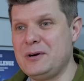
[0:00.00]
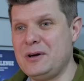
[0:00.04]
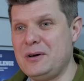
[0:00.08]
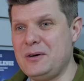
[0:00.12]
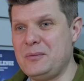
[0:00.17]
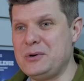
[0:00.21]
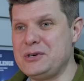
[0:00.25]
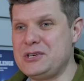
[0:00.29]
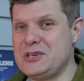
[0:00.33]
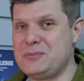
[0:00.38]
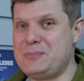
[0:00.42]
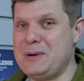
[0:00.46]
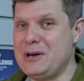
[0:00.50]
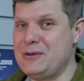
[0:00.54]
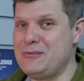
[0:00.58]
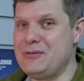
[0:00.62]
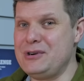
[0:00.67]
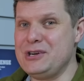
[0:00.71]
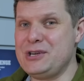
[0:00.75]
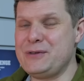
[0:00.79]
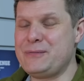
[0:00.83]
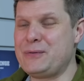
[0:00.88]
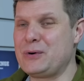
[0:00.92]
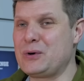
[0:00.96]
which has been
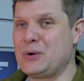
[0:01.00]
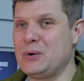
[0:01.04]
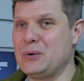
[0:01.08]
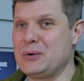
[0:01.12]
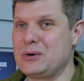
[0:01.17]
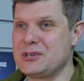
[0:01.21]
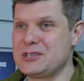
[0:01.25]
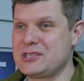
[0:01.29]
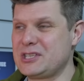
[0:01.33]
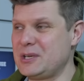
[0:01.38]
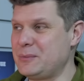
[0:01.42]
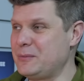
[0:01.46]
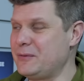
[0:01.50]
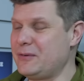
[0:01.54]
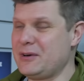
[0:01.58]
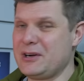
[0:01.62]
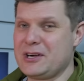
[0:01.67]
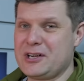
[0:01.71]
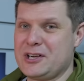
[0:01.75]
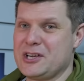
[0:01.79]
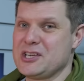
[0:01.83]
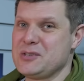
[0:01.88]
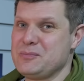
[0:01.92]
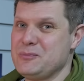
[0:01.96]
really difficult because some of
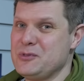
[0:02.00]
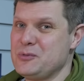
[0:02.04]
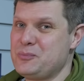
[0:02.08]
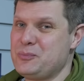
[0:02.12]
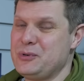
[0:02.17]
our customers